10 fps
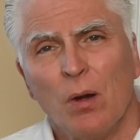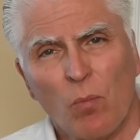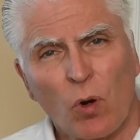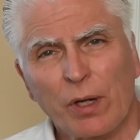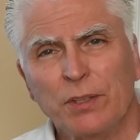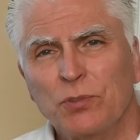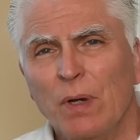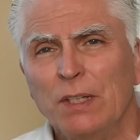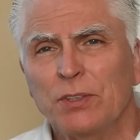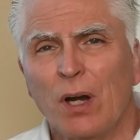Mortgage
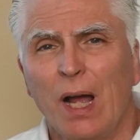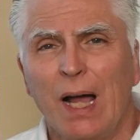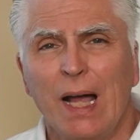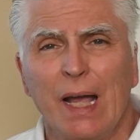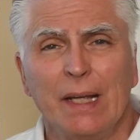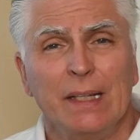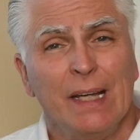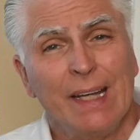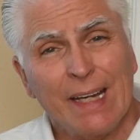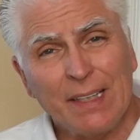rates are high,
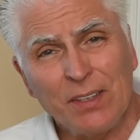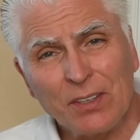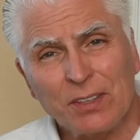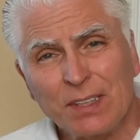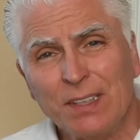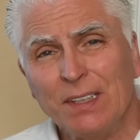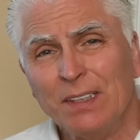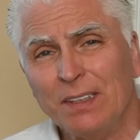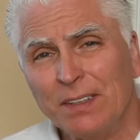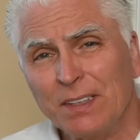and there's
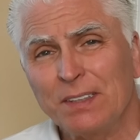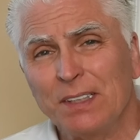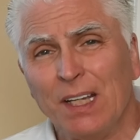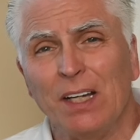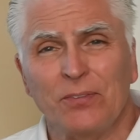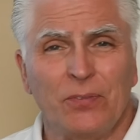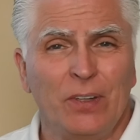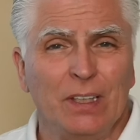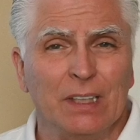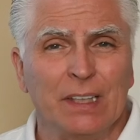still this gut
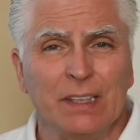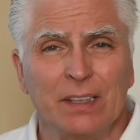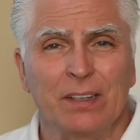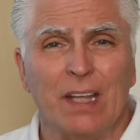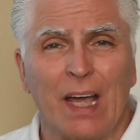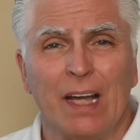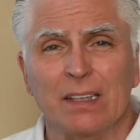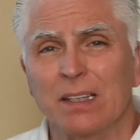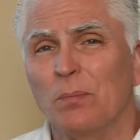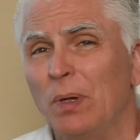feeling
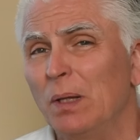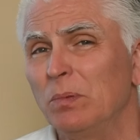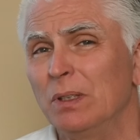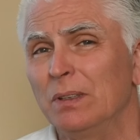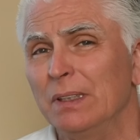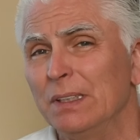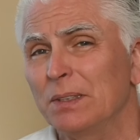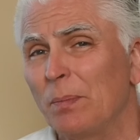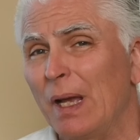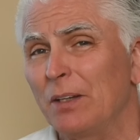that the bubble is
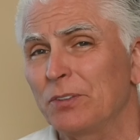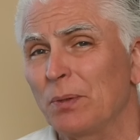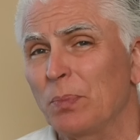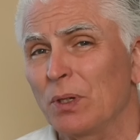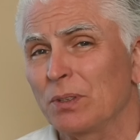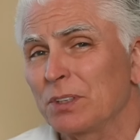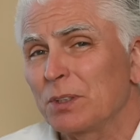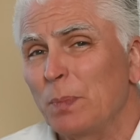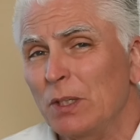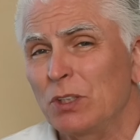about to burst,
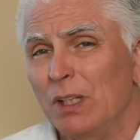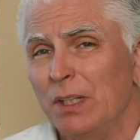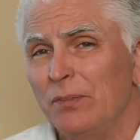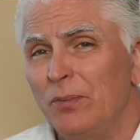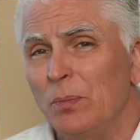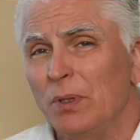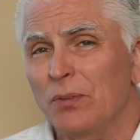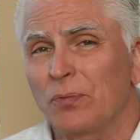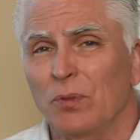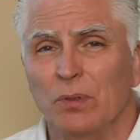especially if you've been
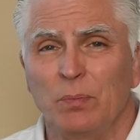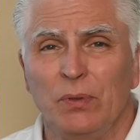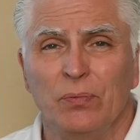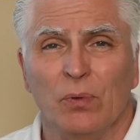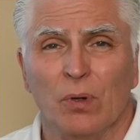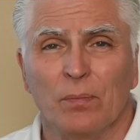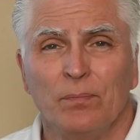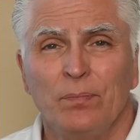through it before.